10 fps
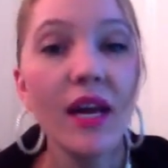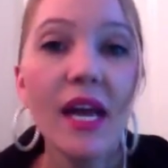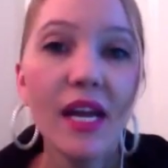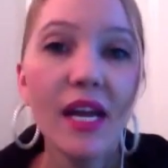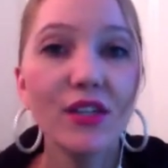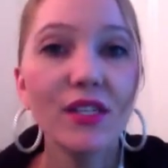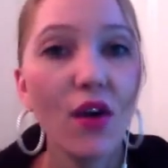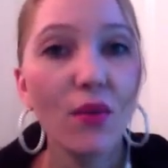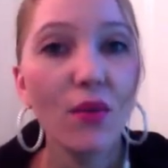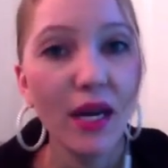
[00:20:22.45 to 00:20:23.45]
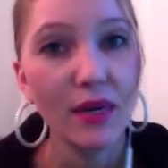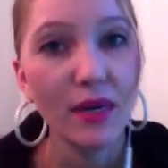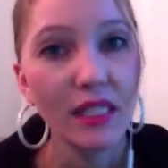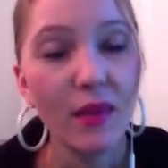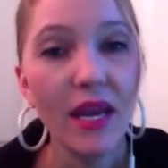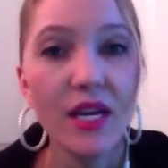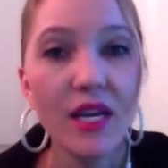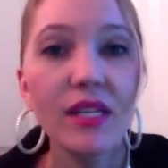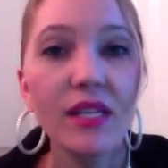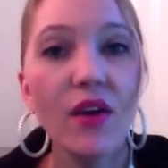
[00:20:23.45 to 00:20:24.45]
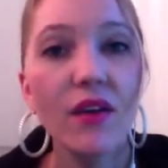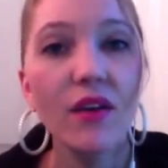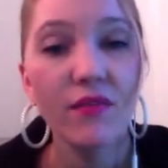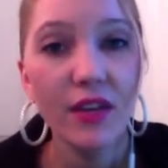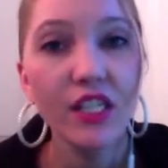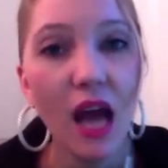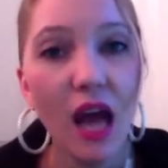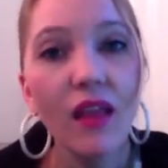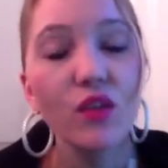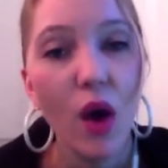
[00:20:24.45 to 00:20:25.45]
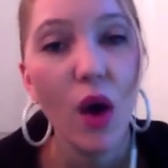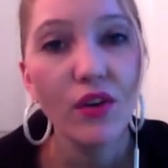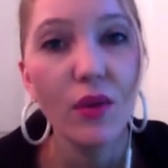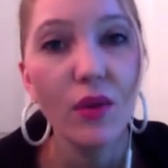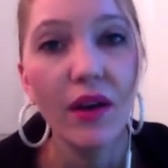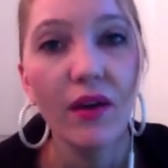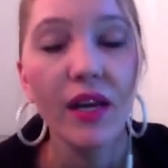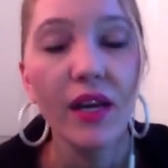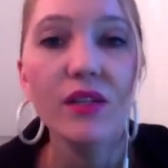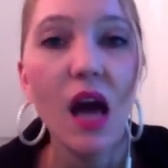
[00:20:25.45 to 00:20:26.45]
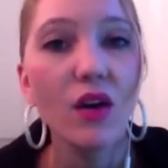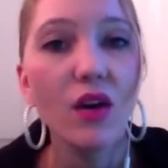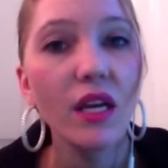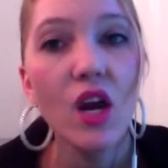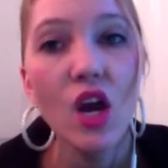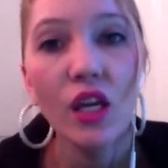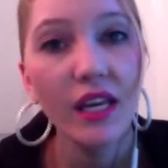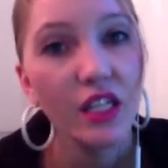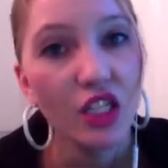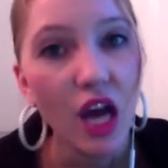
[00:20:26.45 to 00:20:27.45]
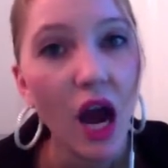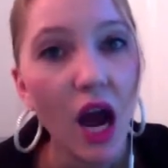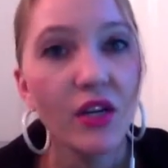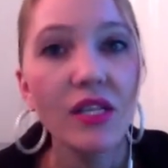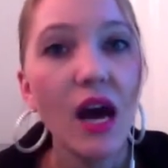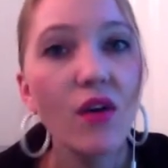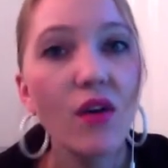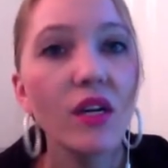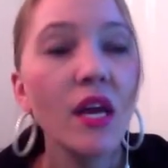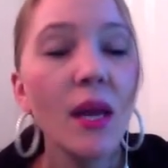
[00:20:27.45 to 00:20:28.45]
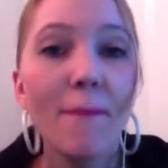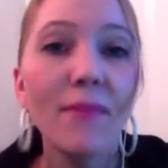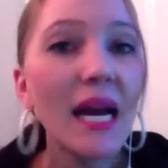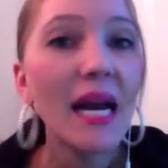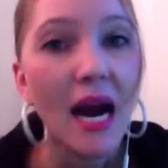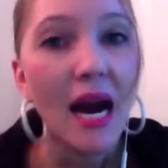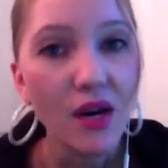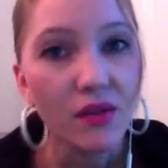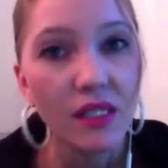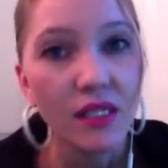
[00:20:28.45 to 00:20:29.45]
Here's how to write a resume. Here's how to finish college while you're a parent. Here's how to get a job. Here's how to buy a house.